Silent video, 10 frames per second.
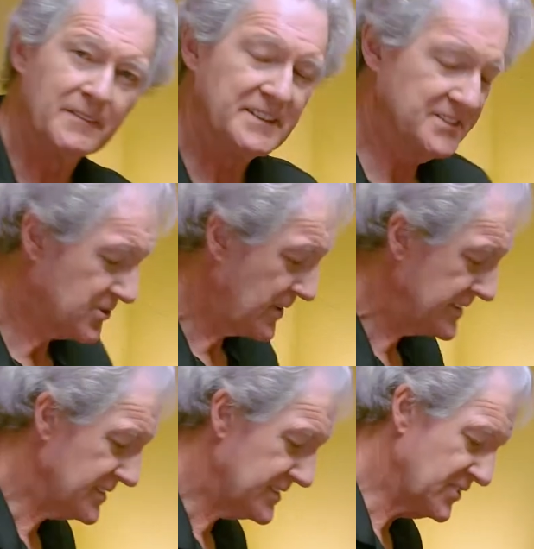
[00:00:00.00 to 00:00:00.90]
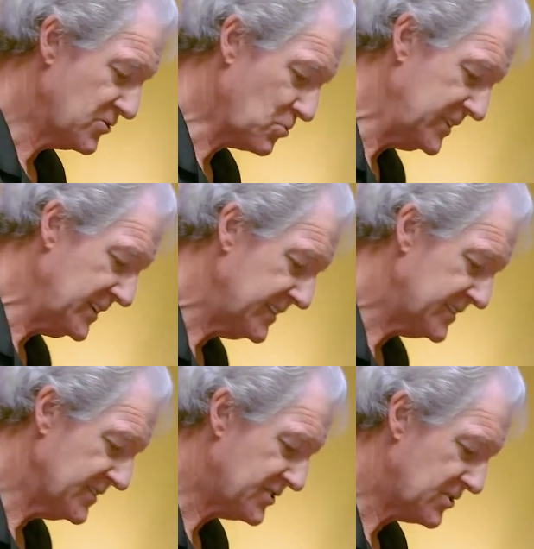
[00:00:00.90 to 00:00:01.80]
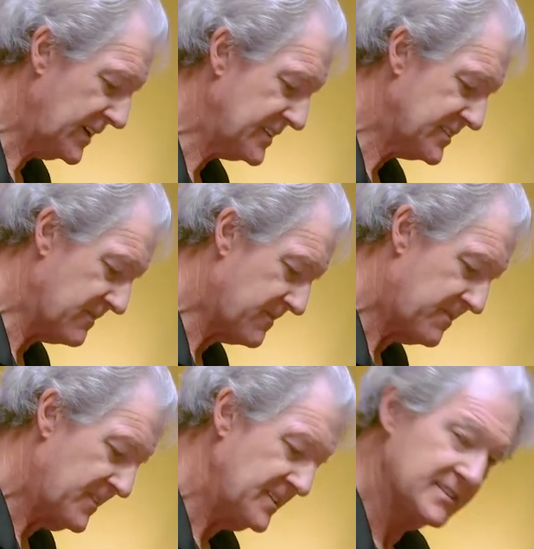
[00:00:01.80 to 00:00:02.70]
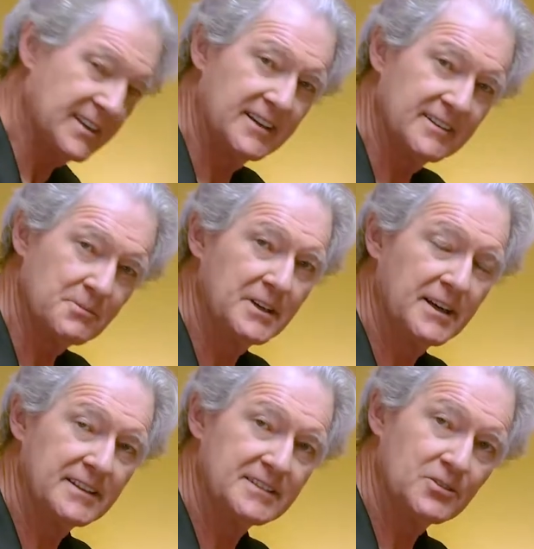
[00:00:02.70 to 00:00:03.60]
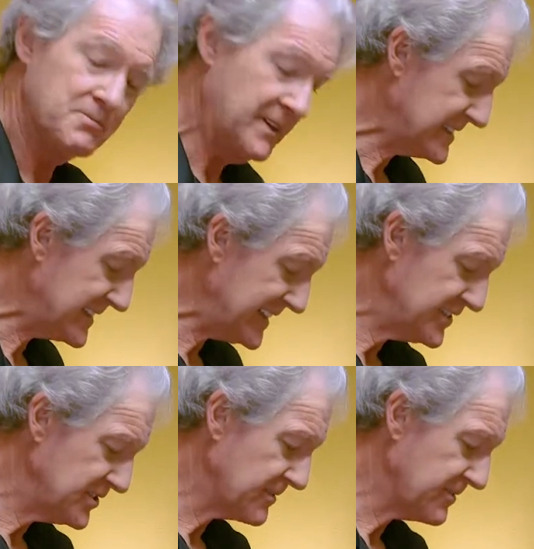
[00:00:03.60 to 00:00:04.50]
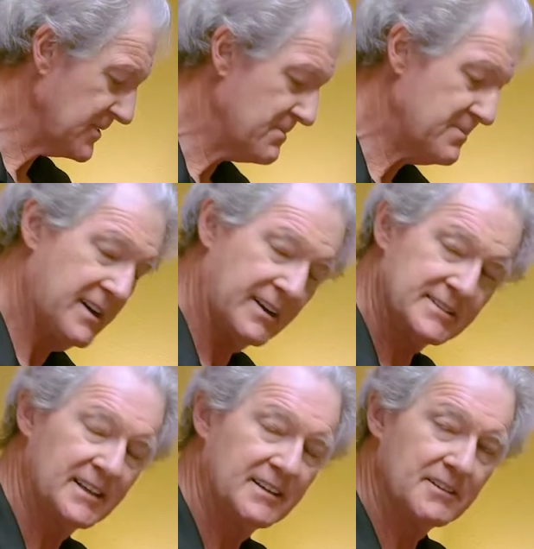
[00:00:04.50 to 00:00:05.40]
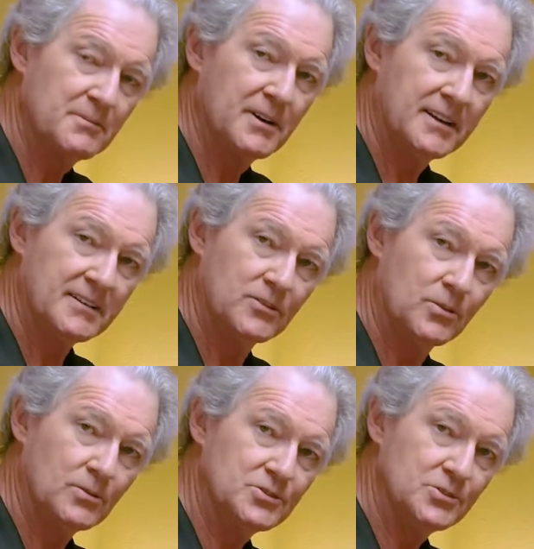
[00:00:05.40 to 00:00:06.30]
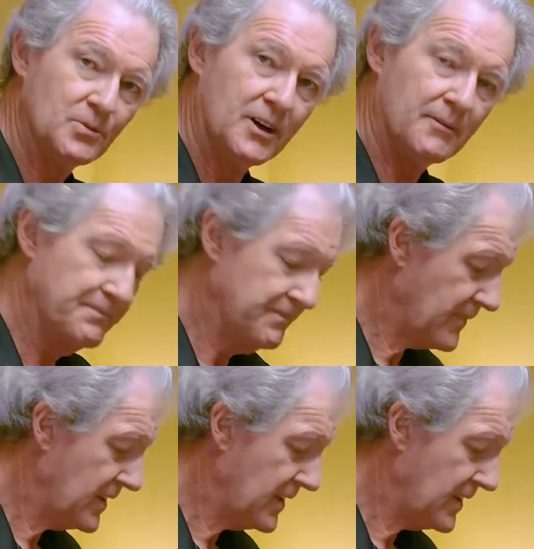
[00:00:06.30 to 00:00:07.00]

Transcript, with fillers: of these stretches is really to stretch the front side of the body so it makes it easier for the back side of the body to hold you up.